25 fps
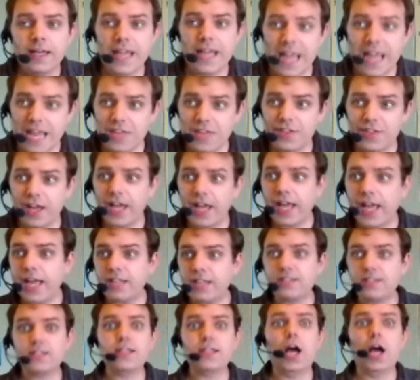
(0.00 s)
Either
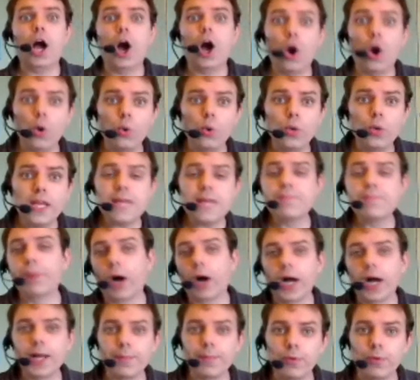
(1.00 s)
it's the Holy
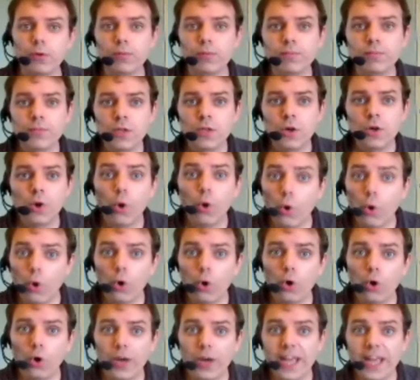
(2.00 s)
Bible
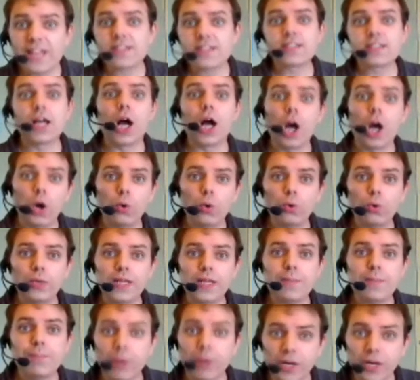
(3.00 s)
or it's the
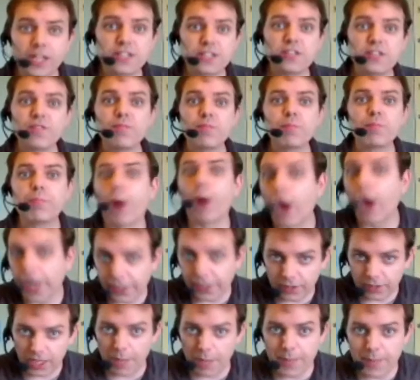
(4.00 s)
holy bucket of
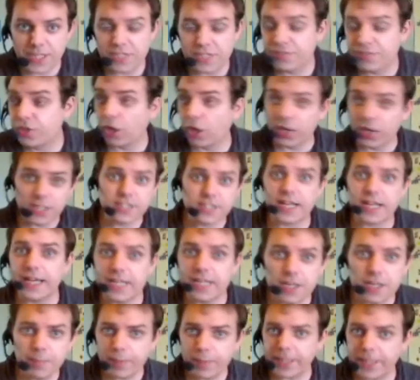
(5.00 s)
bile. You've got to
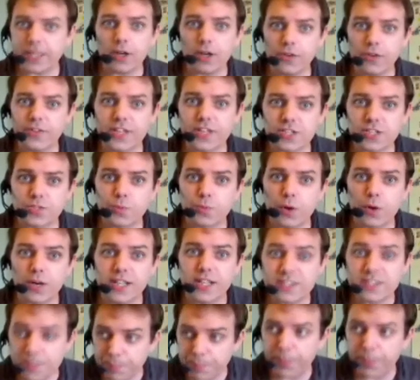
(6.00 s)
take your pick on this one.
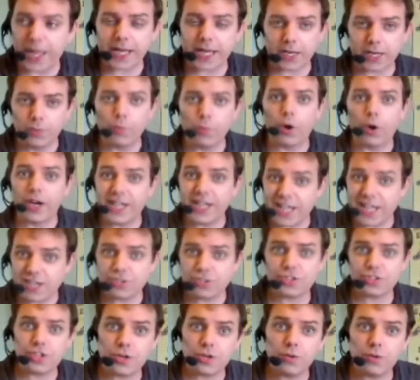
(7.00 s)
It's a black and white
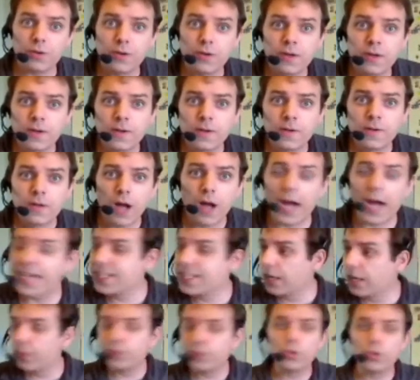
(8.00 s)
issue. I
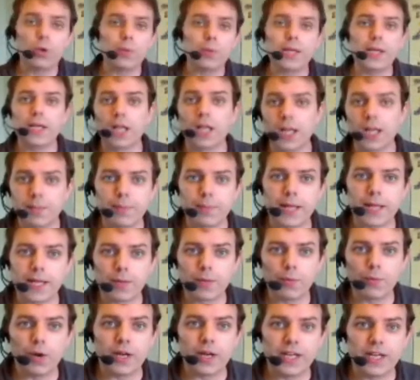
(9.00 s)
don't normally like black
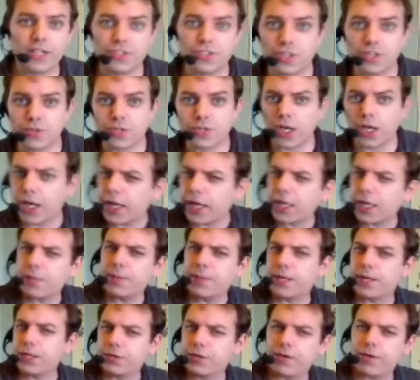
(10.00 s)
and white issues. I like a
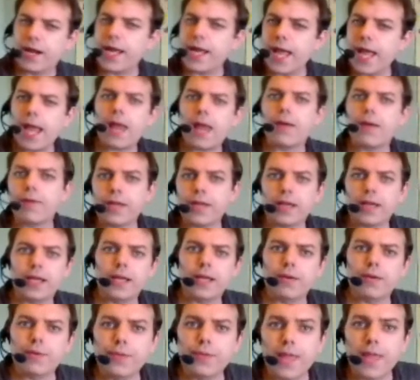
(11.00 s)
bit of grey area
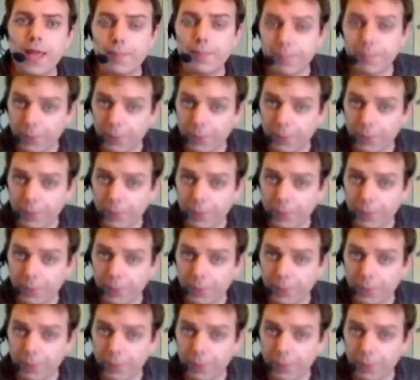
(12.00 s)
here and there.